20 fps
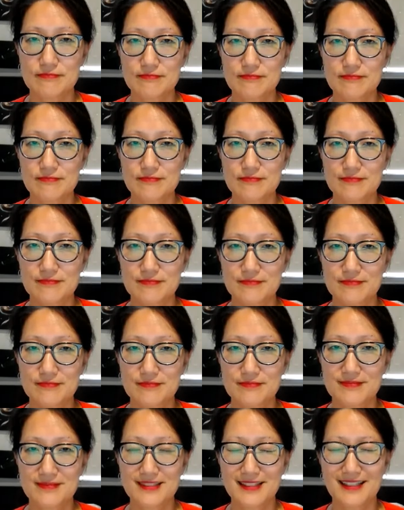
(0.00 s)

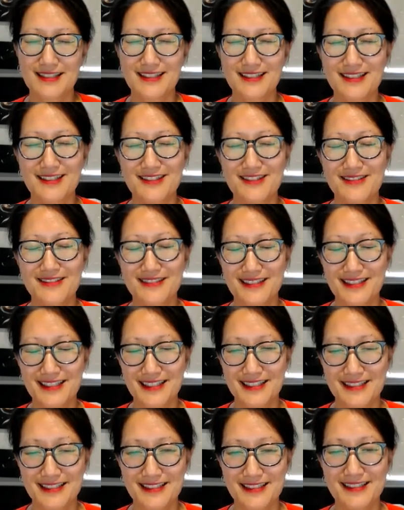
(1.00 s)

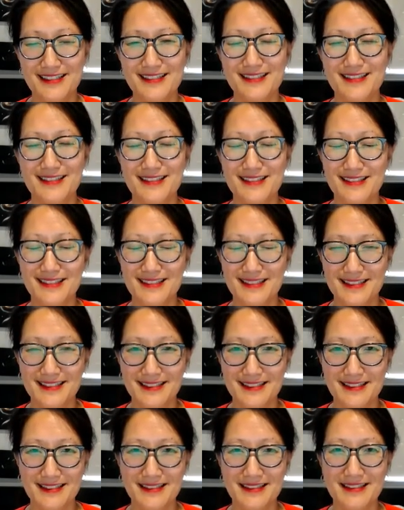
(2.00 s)

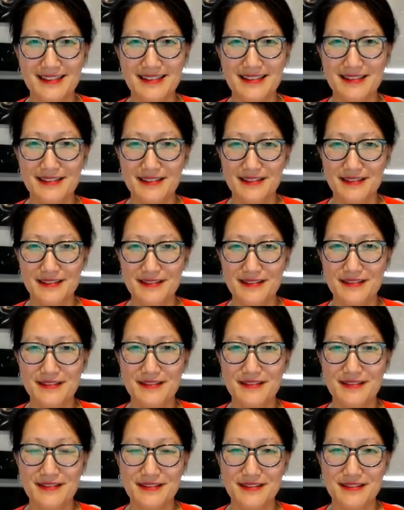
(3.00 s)

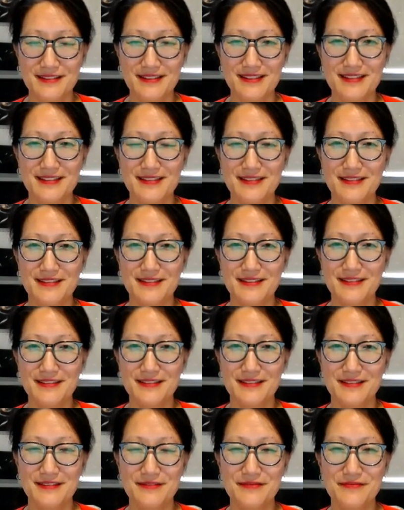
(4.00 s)

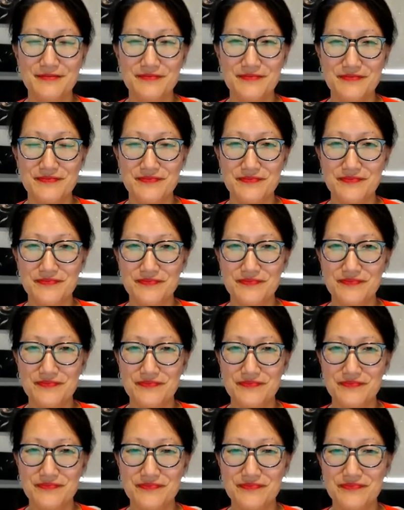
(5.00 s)

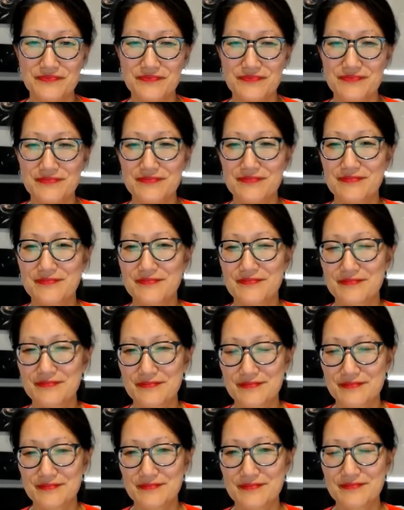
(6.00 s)

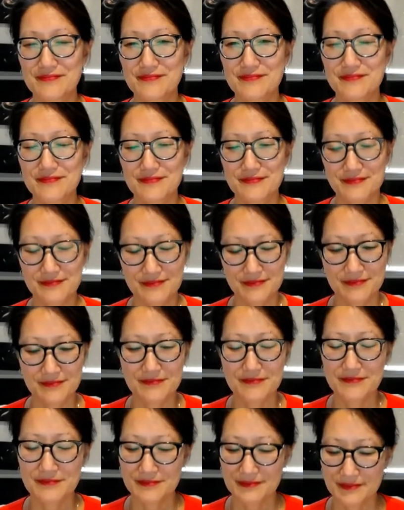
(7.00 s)
[no speech]